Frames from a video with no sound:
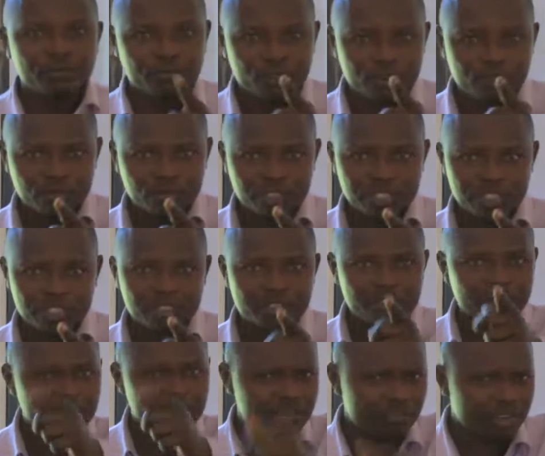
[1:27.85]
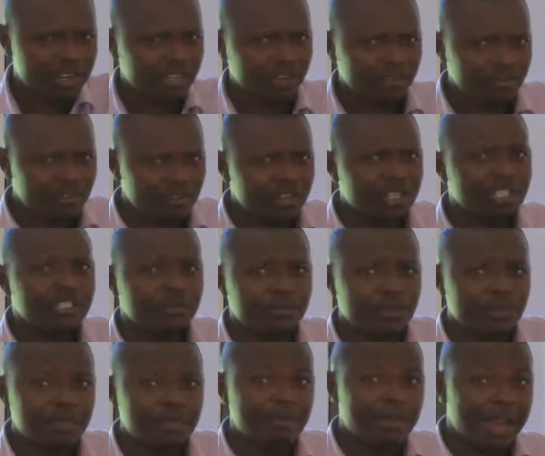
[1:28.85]
formed. Not rainfall is
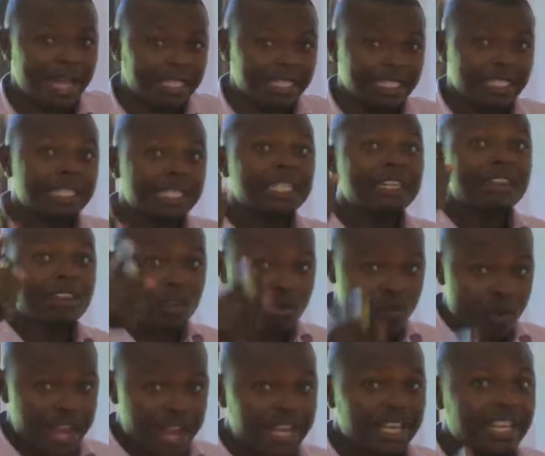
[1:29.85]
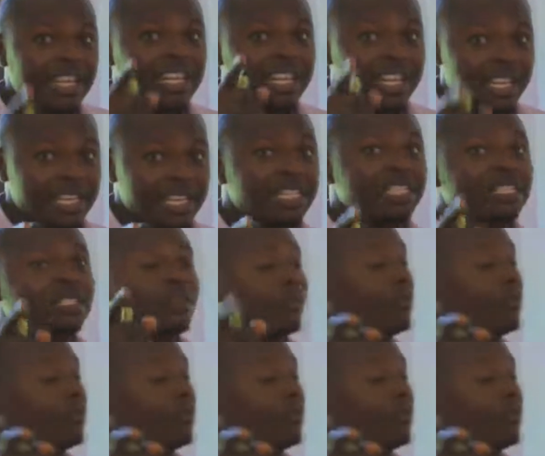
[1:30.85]
formed, but rain is